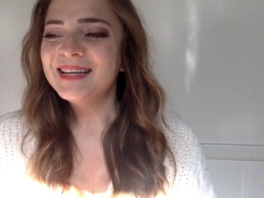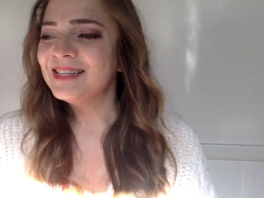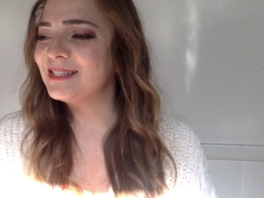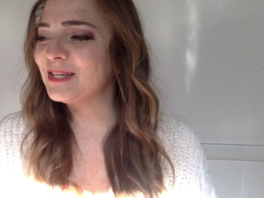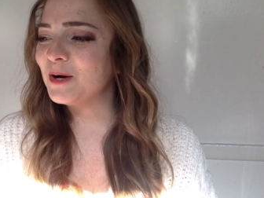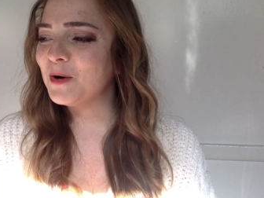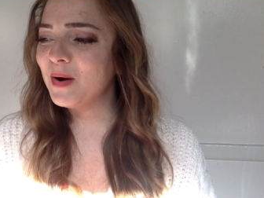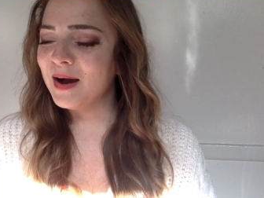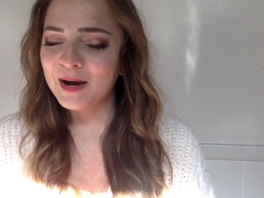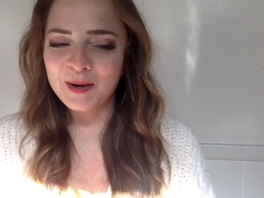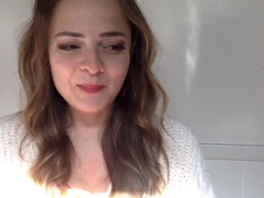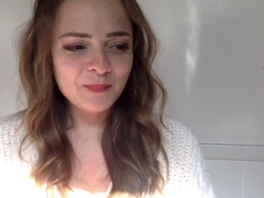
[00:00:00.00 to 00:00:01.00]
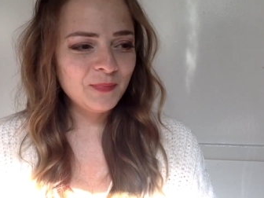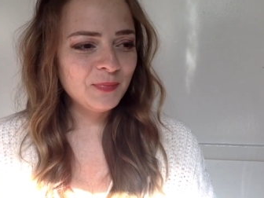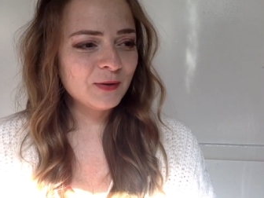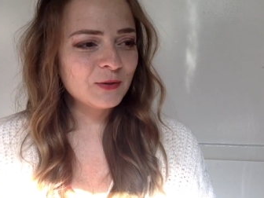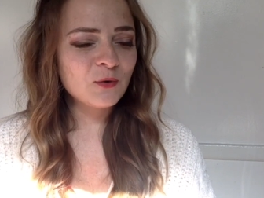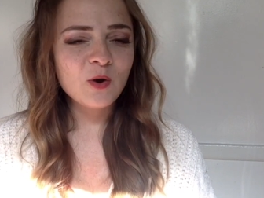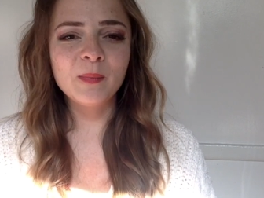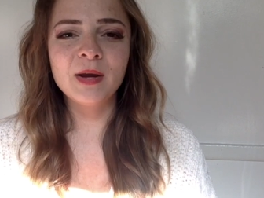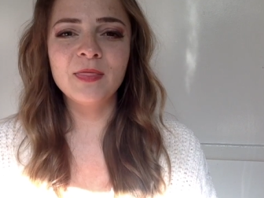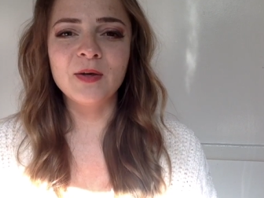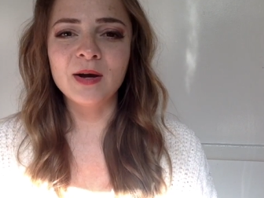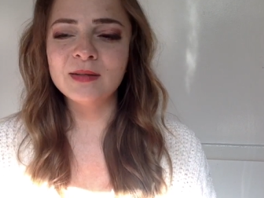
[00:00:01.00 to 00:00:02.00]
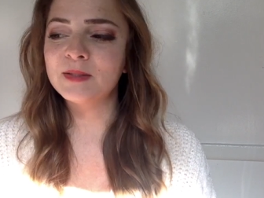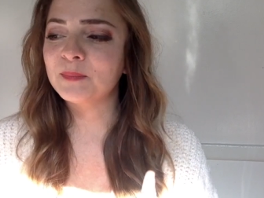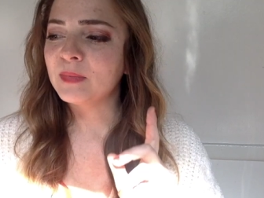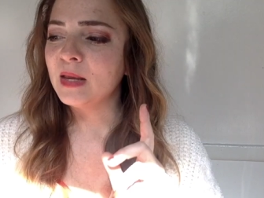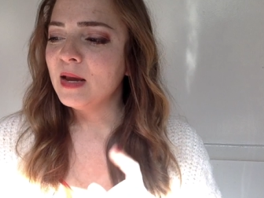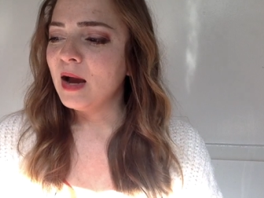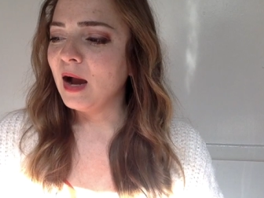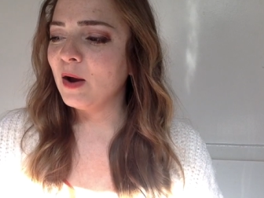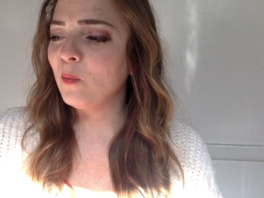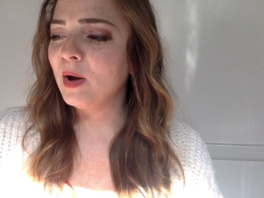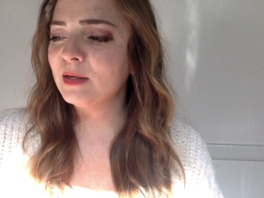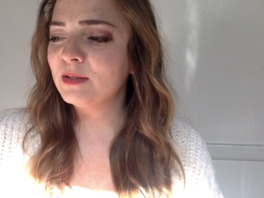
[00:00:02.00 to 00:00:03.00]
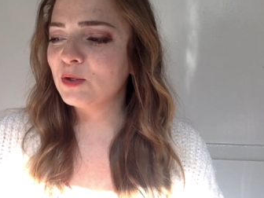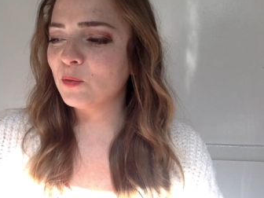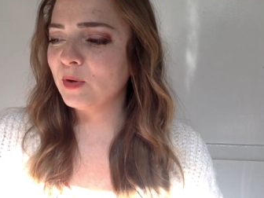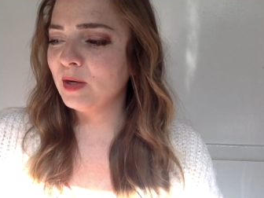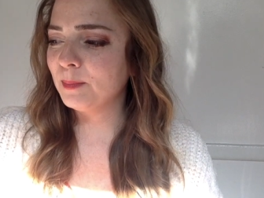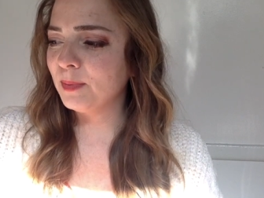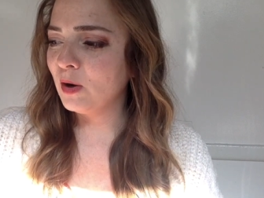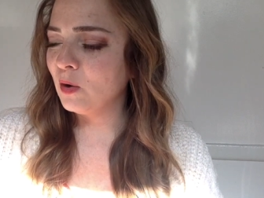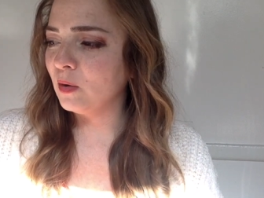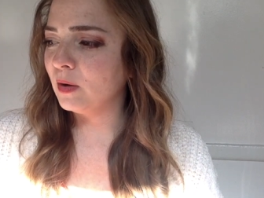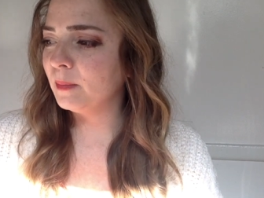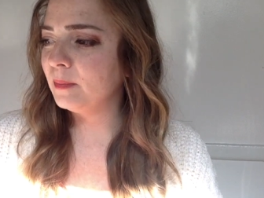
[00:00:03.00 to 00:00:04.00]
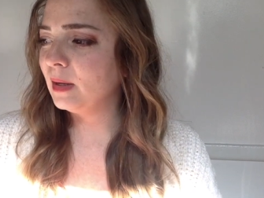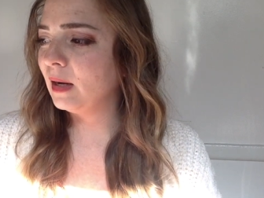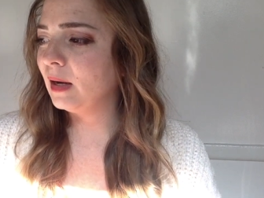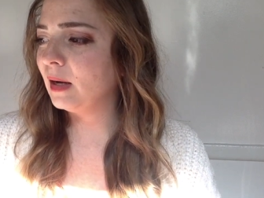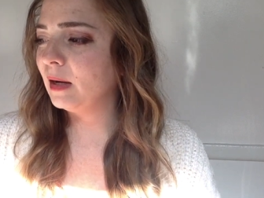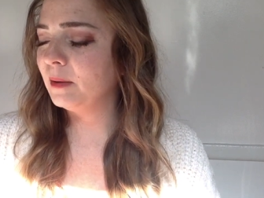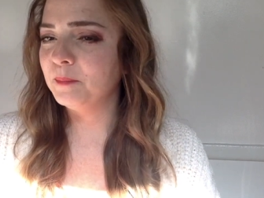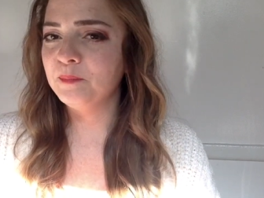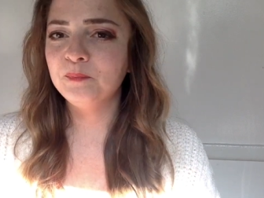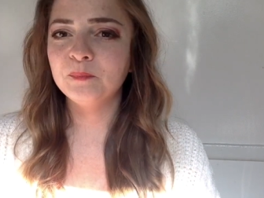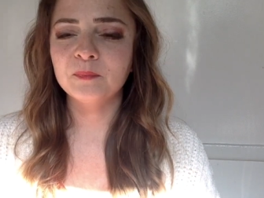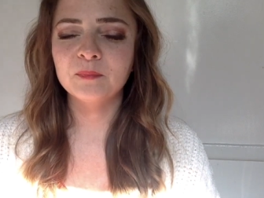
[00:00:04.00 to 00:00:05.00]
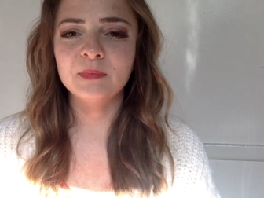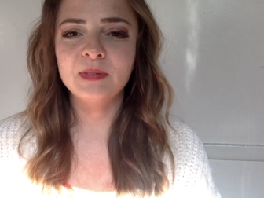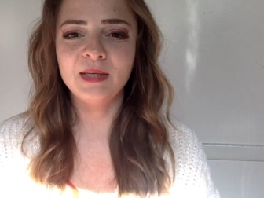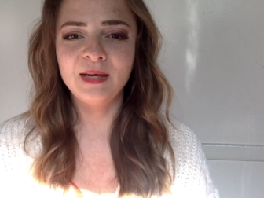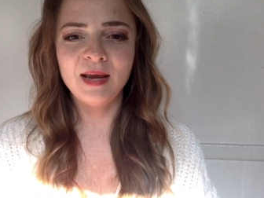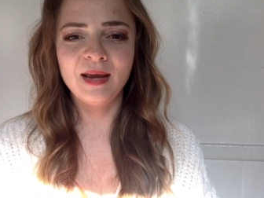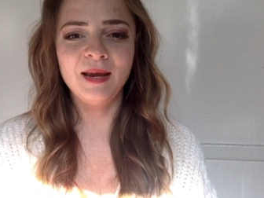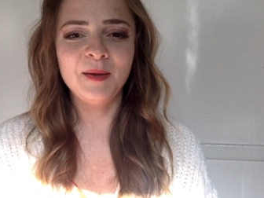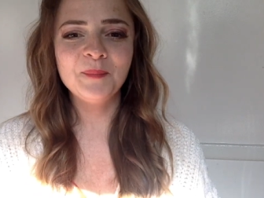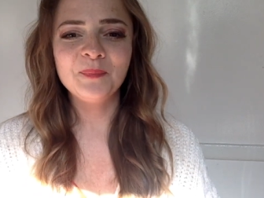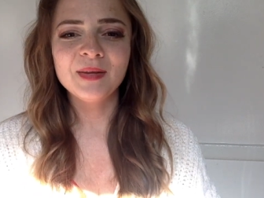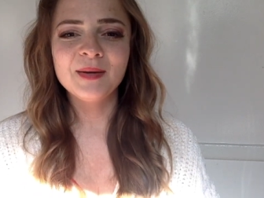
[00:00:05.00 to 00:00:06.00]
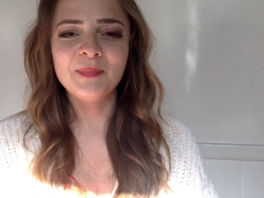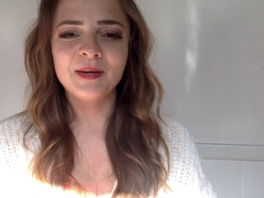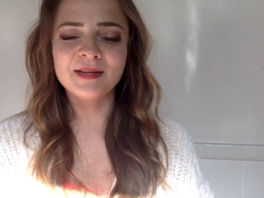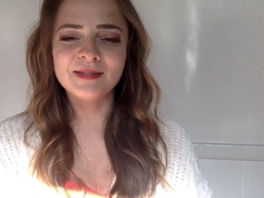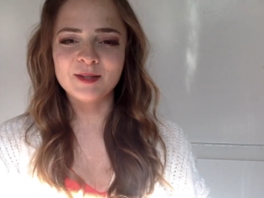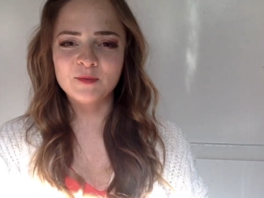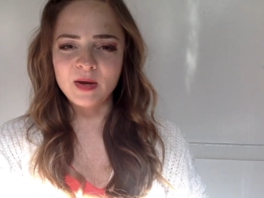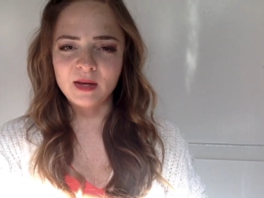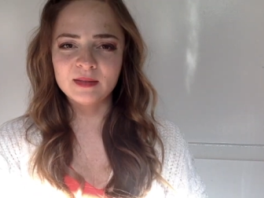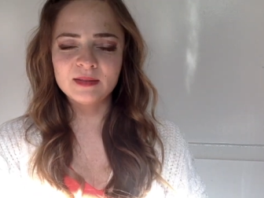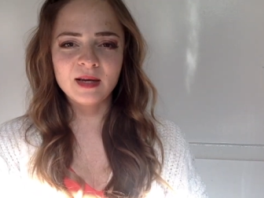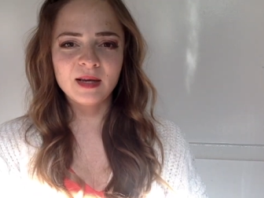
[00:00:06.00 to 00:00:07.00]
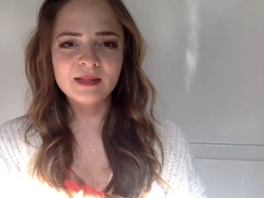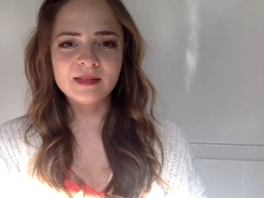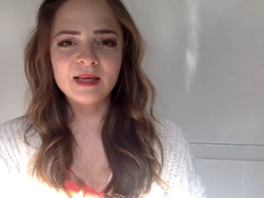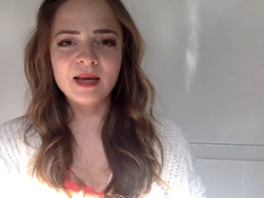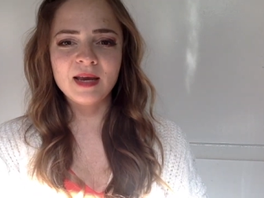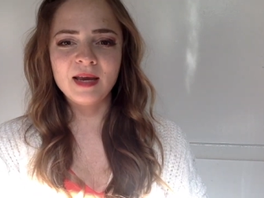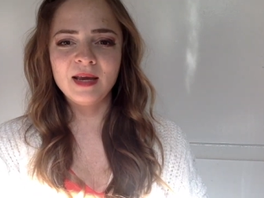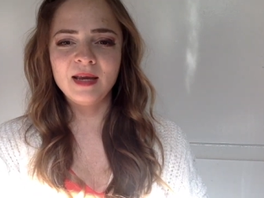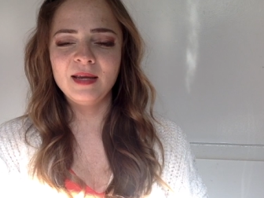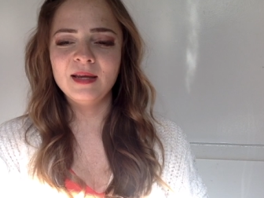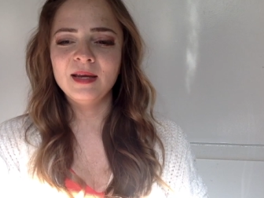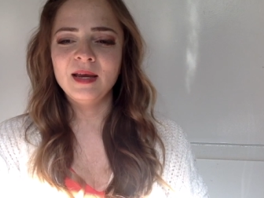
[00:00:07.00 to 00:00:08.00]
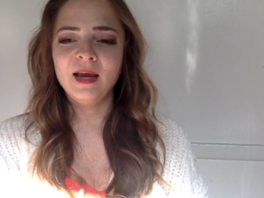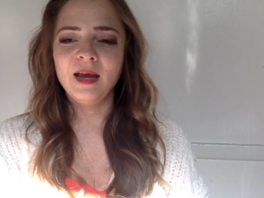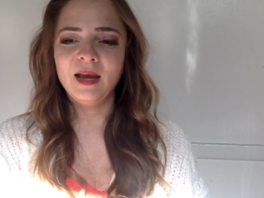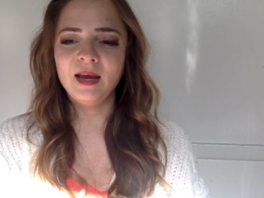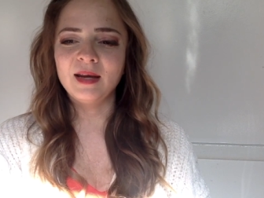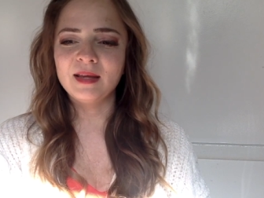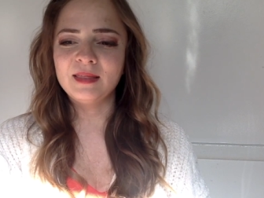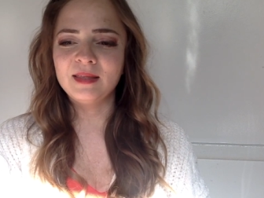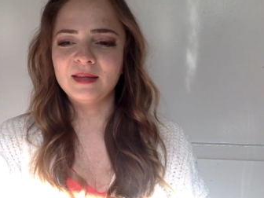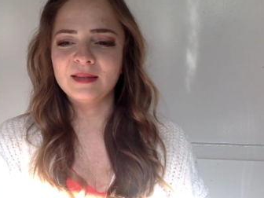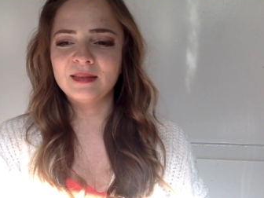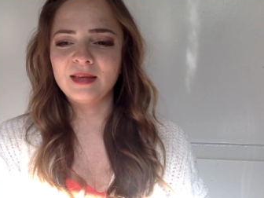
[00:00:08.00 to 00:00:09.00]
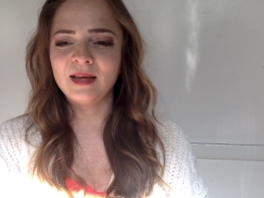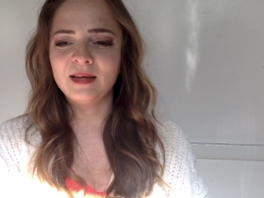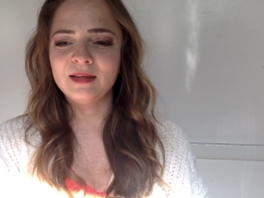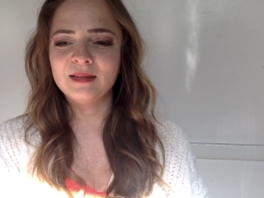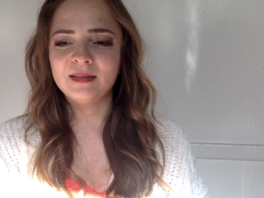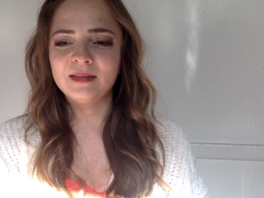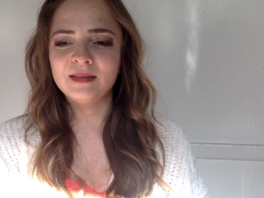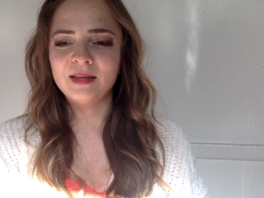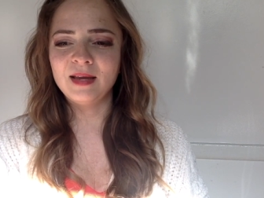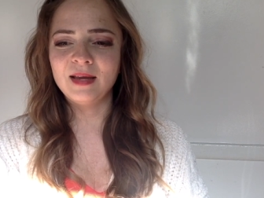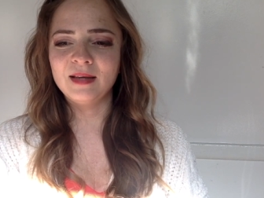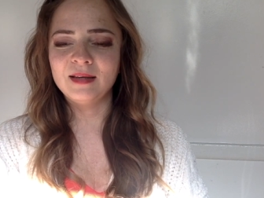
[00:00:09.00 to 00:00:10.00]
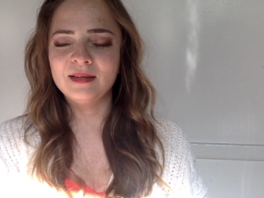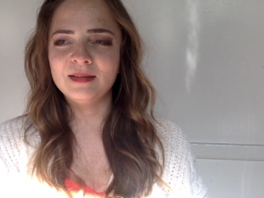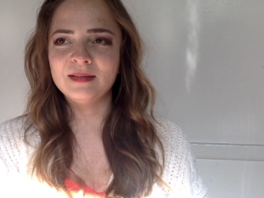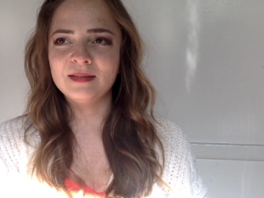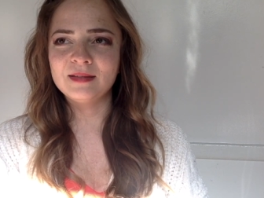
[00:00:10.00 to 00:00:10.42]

So, um, those are all my thoughts. I wanted to read a poem um, today because it's Valentine's Day, and I think and and